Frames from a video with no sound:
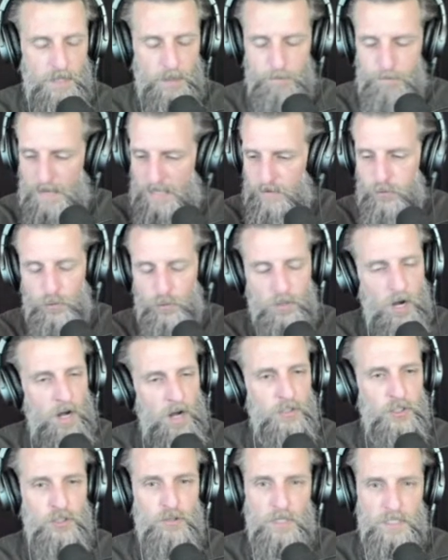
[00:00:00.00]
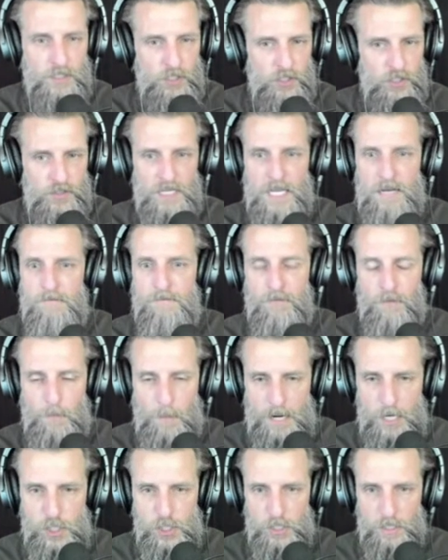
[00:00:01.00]
a mental construct, just
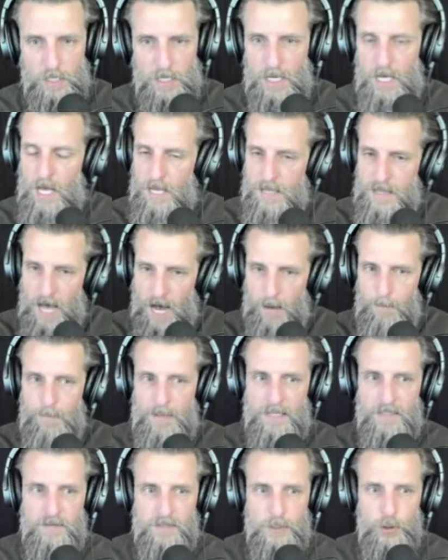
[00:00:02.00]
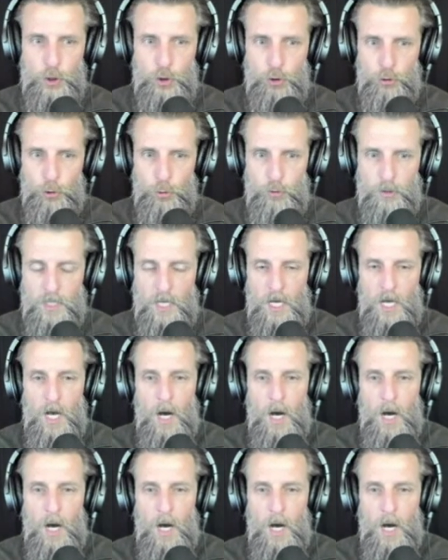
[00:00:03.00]
information, not based in truth.